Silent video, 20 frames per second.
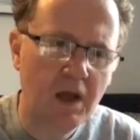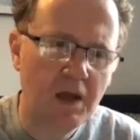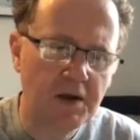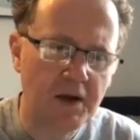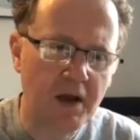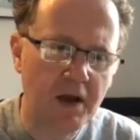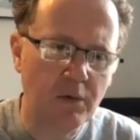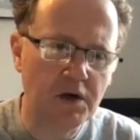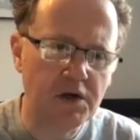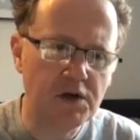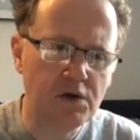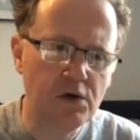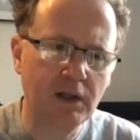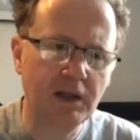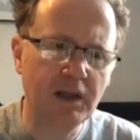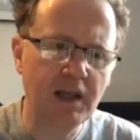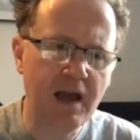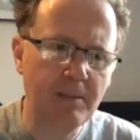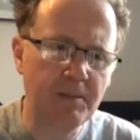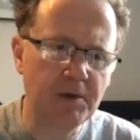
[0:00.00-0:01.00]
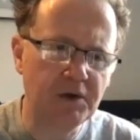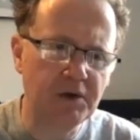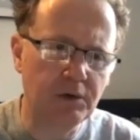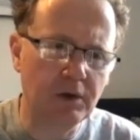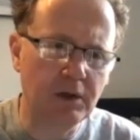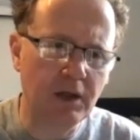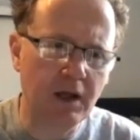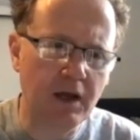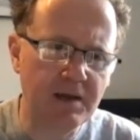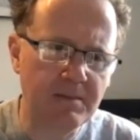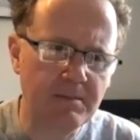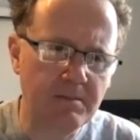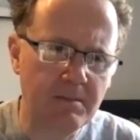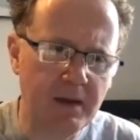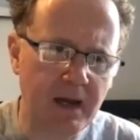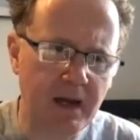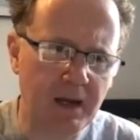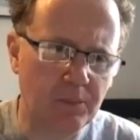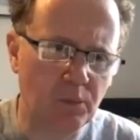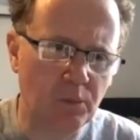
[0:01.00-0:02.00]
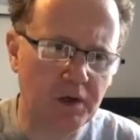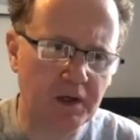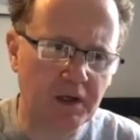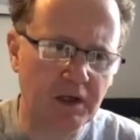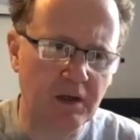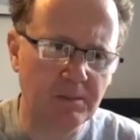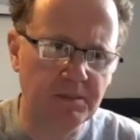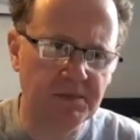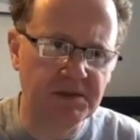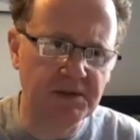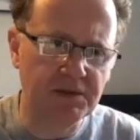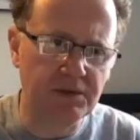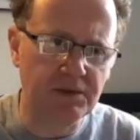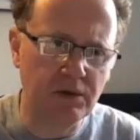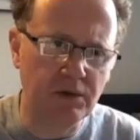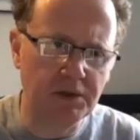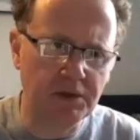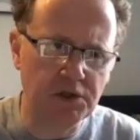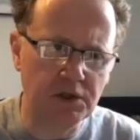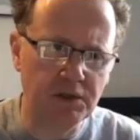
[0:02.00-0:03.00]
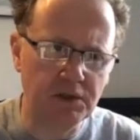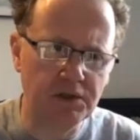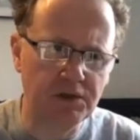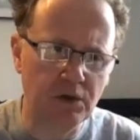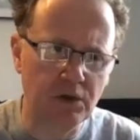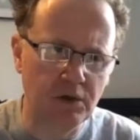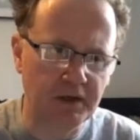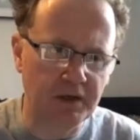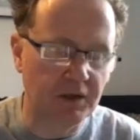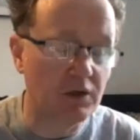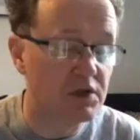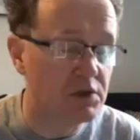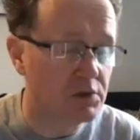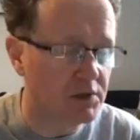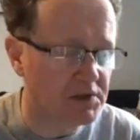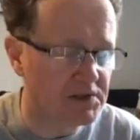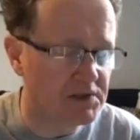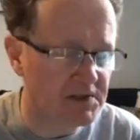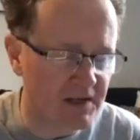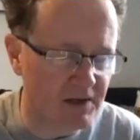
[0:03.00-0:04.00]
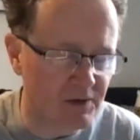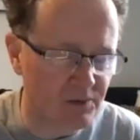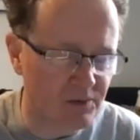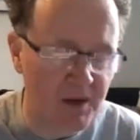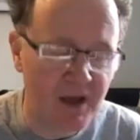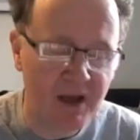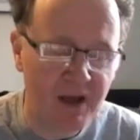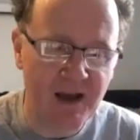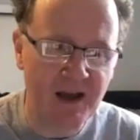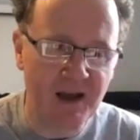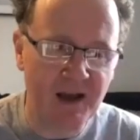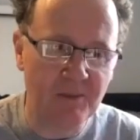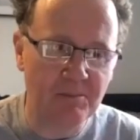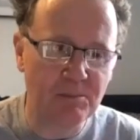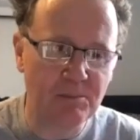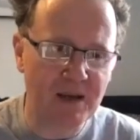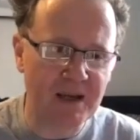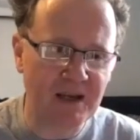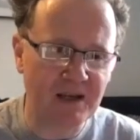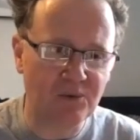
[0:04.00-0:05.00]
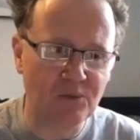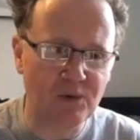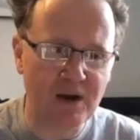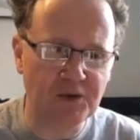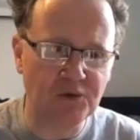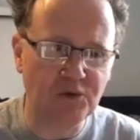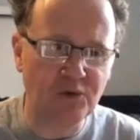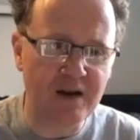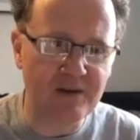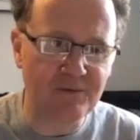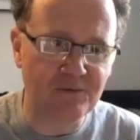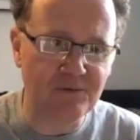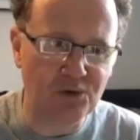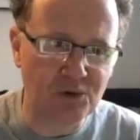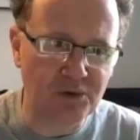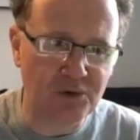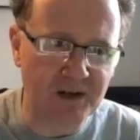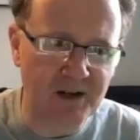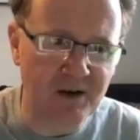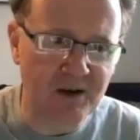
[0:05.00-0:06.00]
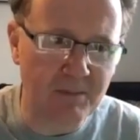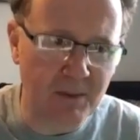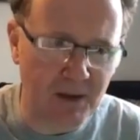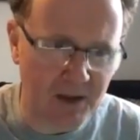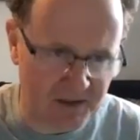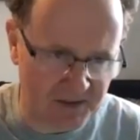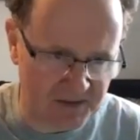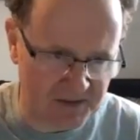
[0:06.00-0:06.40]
Now, are you a lemon or a lime man when it comes to a gin and tonic? Oh, you did say pink, red grapefruit there, but